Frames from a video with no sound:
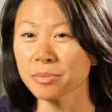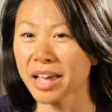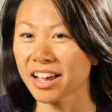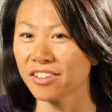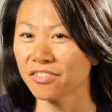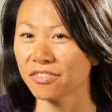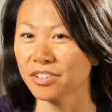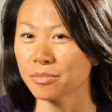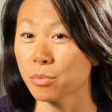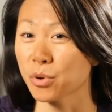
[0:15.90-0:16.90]
of them have
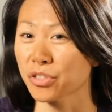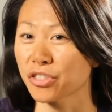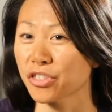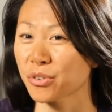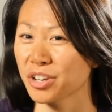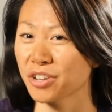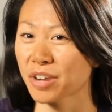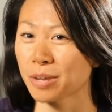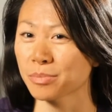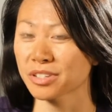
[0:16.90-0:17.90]
more than 30
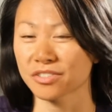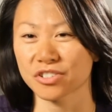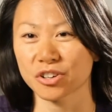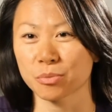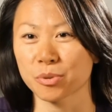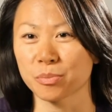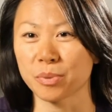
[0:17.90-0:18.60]
grams of sugar per